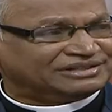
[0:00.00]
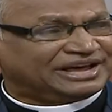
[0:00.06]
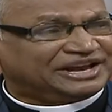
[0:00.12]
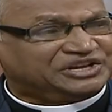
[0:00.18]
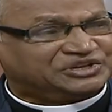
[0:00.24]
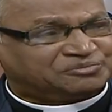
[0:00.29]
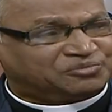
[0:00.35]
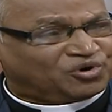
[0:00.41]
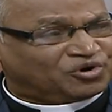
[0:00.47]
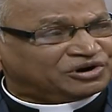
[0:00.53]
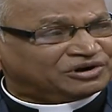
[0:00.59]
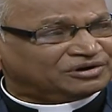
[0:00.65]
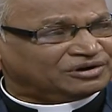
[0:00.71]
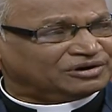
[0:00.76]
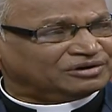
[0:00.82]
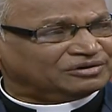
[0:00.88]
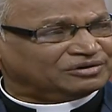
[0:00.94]
that is
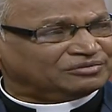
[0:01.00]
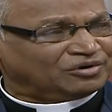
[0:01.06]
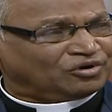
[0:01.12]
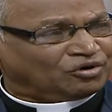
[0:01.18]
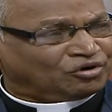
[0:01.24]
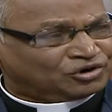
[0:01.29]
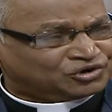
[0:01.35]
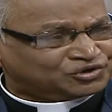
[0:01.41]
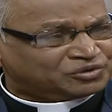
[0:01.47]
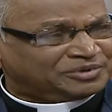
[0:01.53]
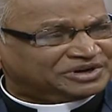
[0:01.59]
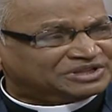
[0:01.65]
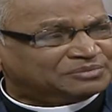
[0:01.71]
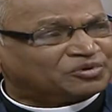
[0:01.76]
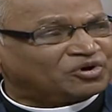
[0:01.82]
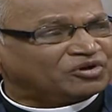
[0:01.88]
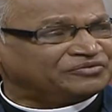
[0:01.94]
brought also
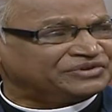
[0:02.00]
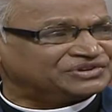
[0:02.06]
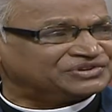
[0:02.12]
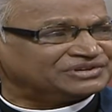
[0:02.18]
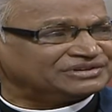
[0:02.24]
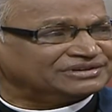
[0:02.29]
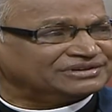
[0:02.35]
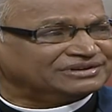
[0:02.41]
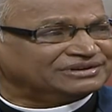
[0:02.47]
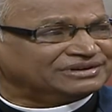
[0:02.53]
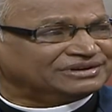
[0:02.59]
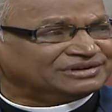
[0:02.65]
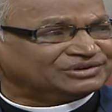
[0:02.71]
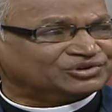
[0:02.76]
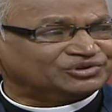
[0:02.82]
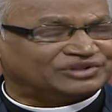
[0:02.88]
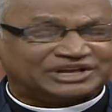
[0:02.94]
by the prophets.
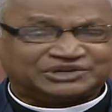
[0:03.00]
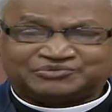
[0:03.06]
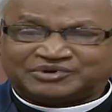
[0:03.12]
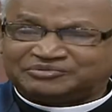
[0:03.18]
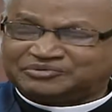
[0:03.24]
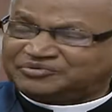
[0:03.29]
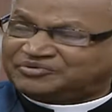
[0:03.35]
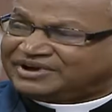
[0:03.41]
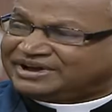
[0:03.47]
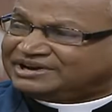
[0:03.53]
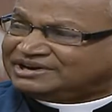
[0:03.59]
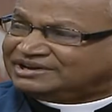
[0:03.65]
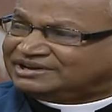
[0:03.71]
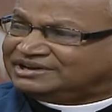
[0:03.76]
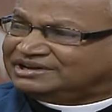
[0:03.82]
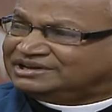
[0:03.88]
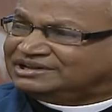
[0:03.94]
So that's what we
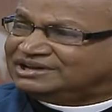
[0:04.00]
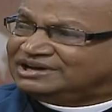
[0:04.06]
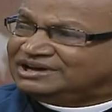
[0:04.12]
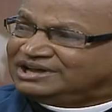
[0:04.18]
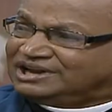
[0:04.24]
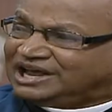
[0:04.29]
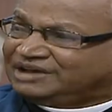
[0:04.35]
find in the